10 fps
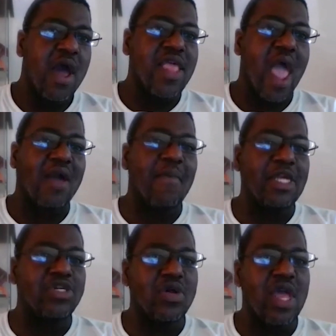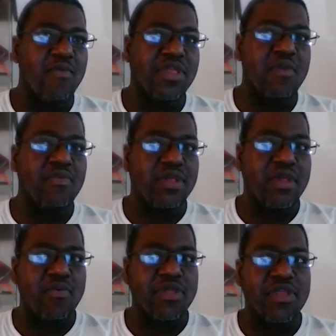and I can make sure they're receiving the
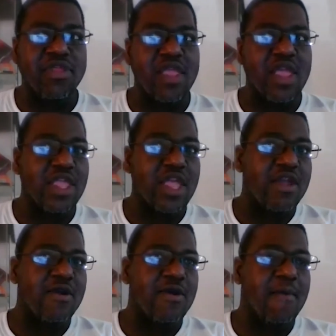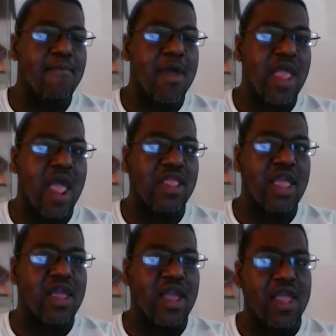services that they need and that
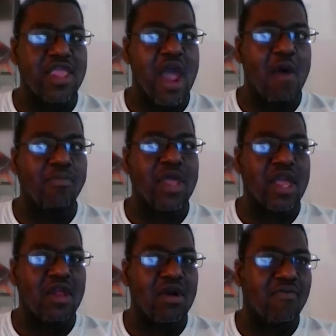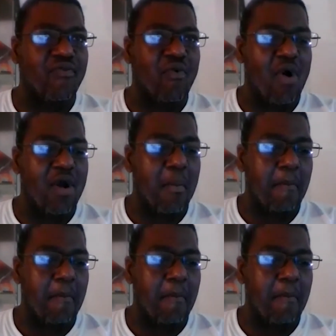they're getting the help that they're looking for.